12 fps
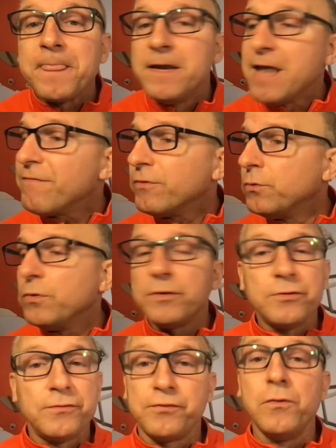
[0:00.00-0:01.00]
Never
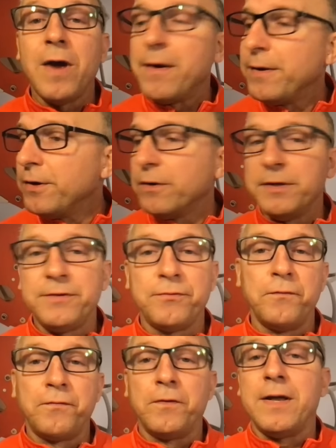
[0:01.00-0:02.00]
really threw, he
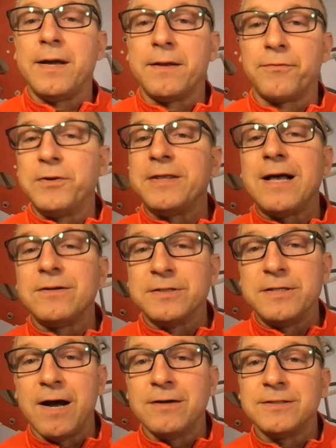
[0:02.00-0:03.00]
threw for like
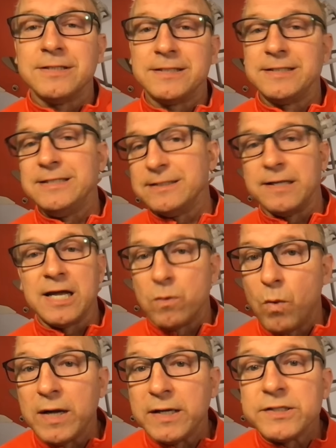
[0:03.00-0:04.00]
3,000 yards in a season like
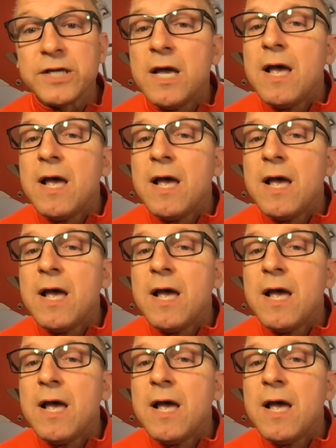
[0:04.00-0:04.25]
once.